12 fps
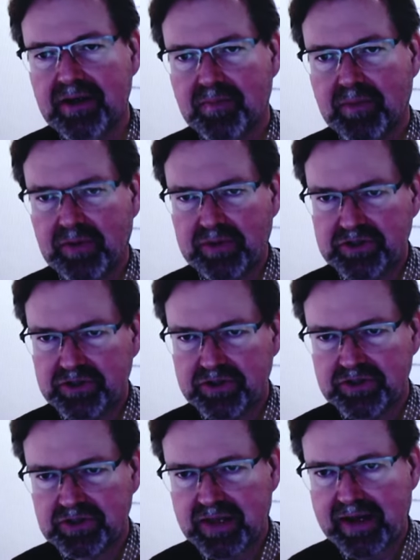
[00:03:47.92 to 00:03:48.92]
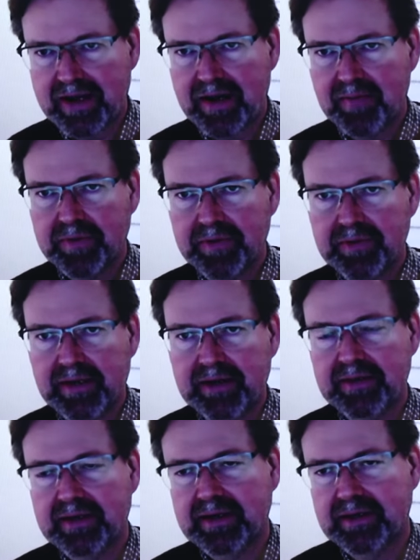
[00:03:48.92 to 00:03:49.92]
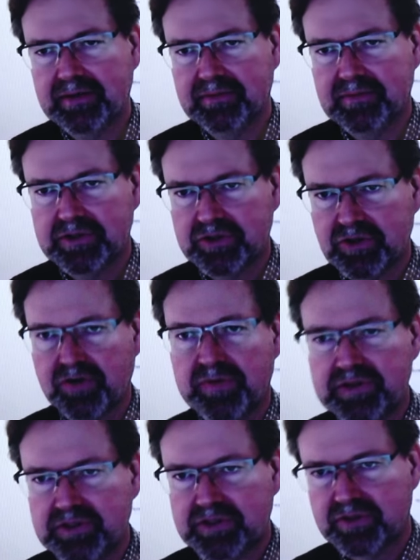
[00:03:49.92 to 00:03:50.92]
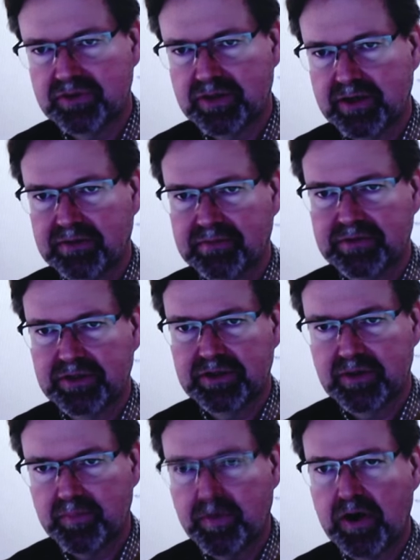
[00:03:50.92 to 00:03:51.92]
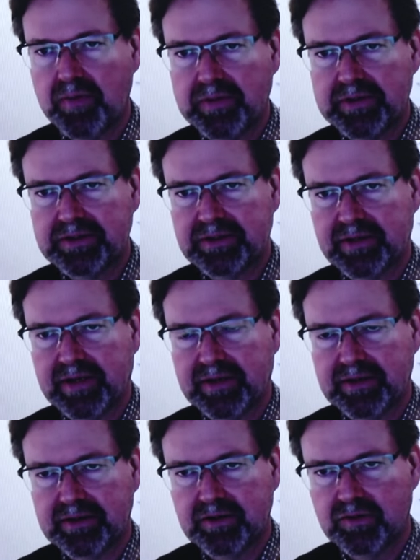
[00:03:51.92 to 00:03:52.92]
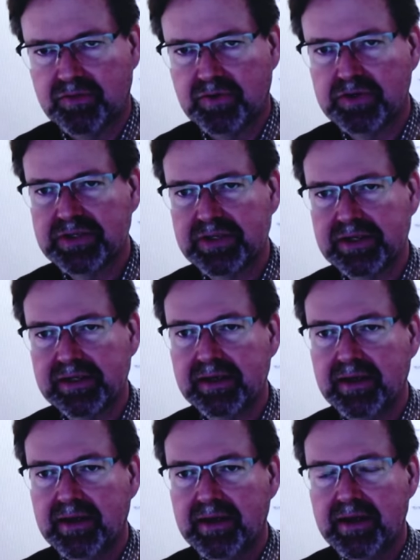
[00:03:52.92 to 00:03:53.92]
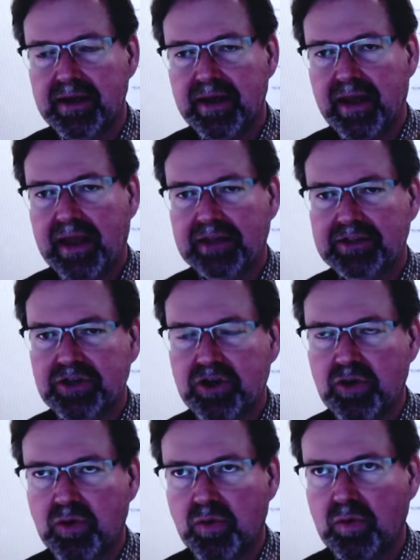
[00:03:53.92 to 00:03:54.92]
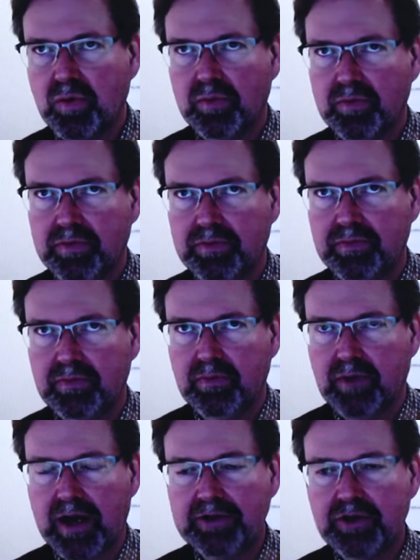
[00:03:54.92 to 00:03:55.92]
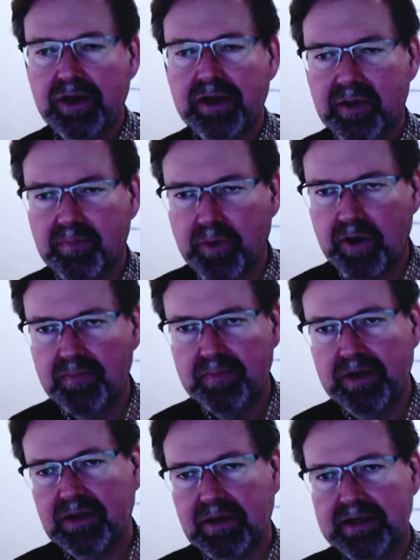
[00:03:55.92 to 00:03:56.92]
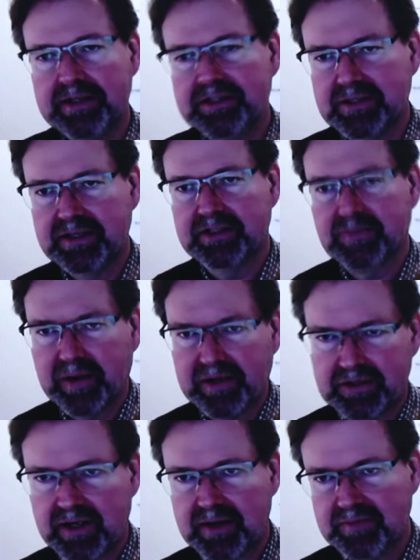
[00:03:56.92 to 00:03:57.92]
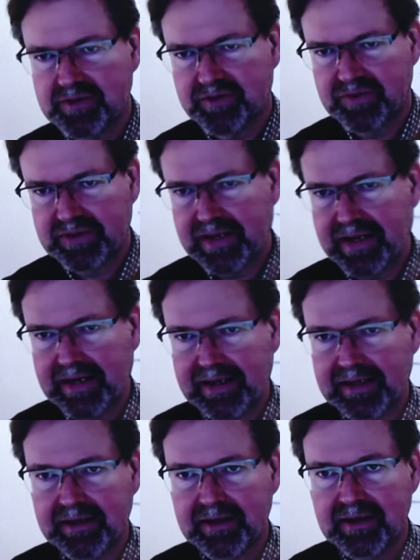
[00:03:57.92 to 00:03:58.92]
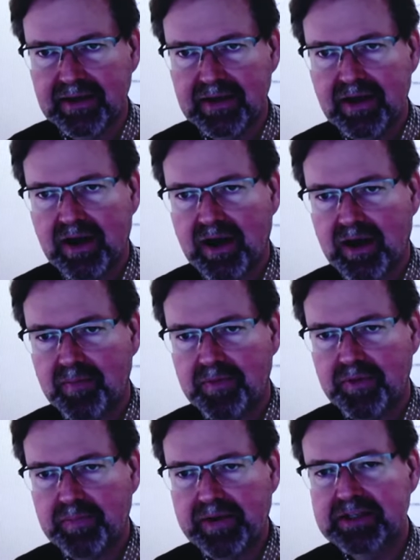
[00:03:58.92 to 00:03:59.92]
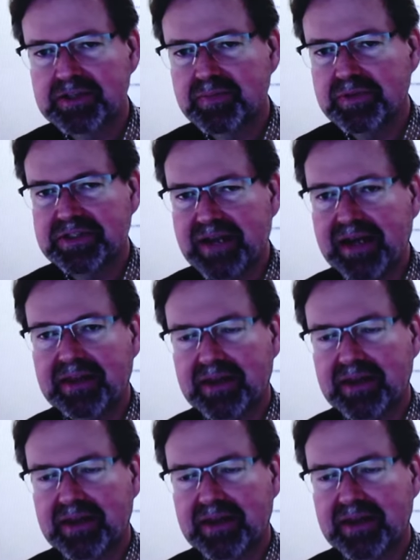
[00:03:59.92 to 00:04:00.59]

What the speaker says: my research lab, and then the service to the department and the university. And so I try to compartmentalize things by times of the day. The biggest mistake